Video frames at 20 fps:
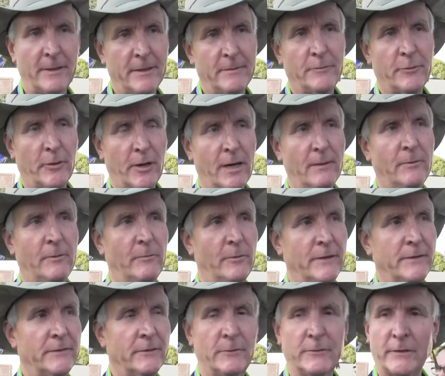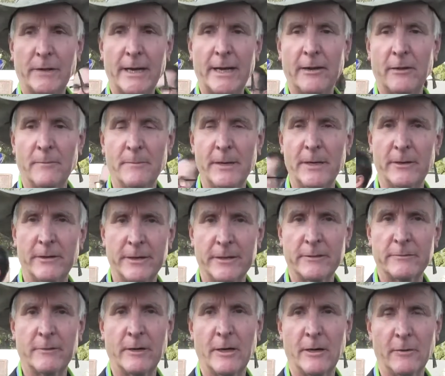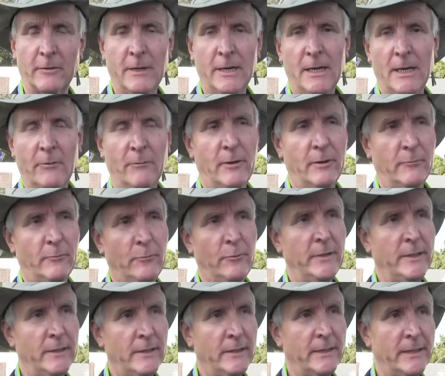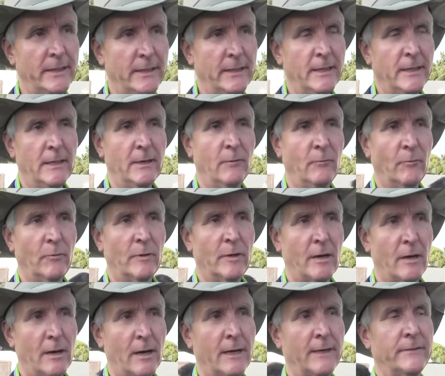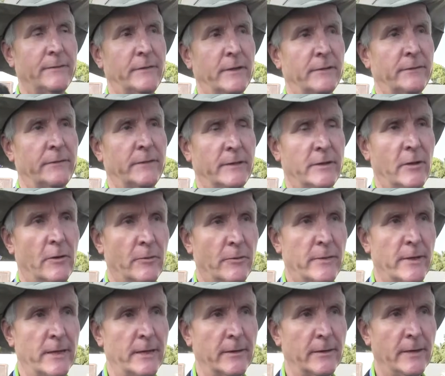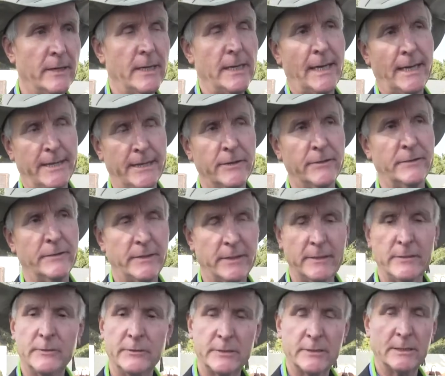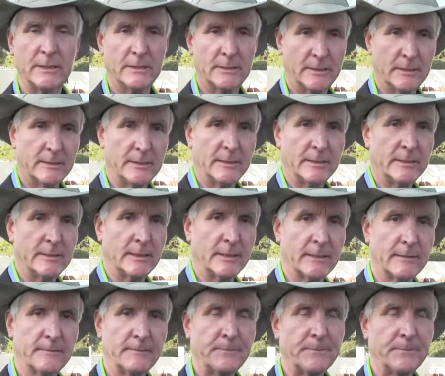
But the problem was it was a Hail Mary throw. What really caused us to go there, and here's an interesting statistic.